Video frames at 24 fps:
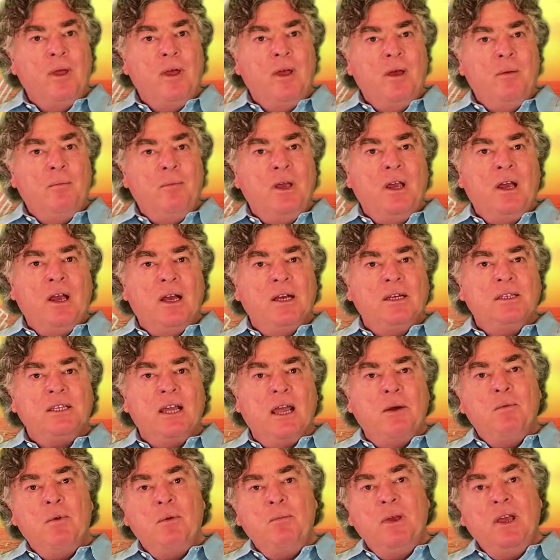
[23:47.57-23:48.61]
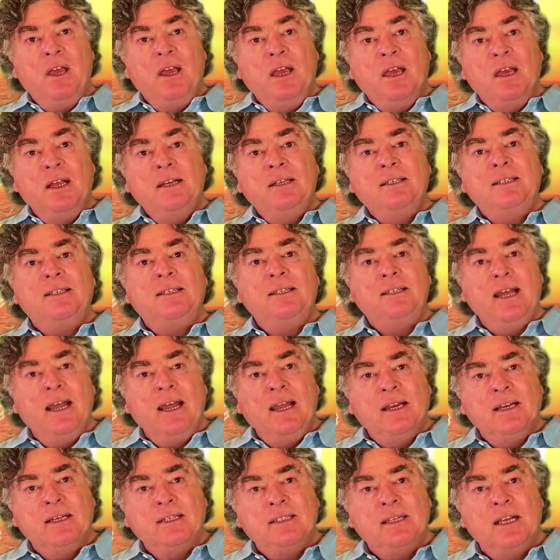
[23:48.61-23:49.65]
because it would begin to
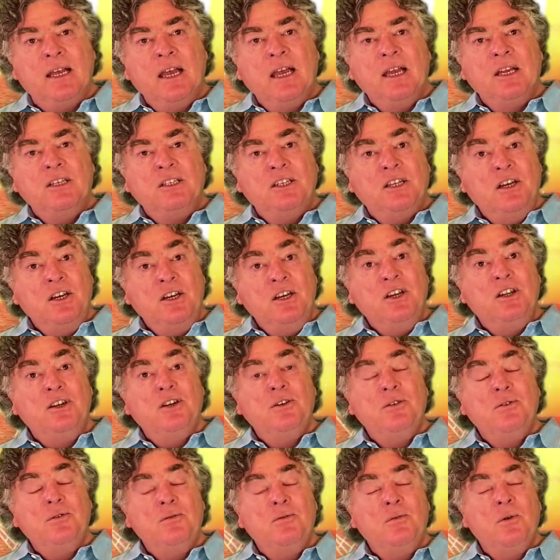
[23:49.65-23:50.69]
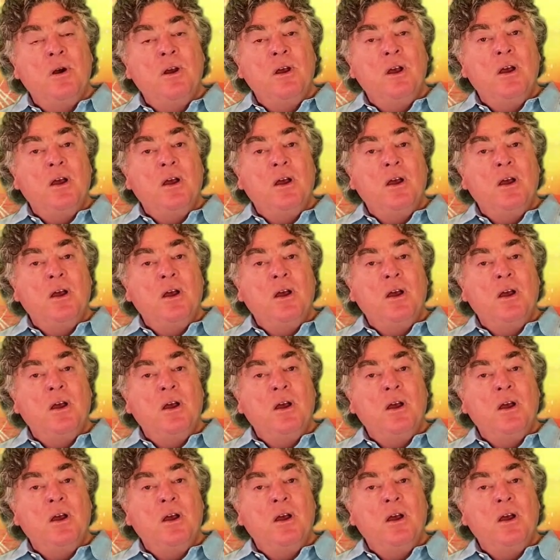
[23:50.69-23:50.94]
take us to new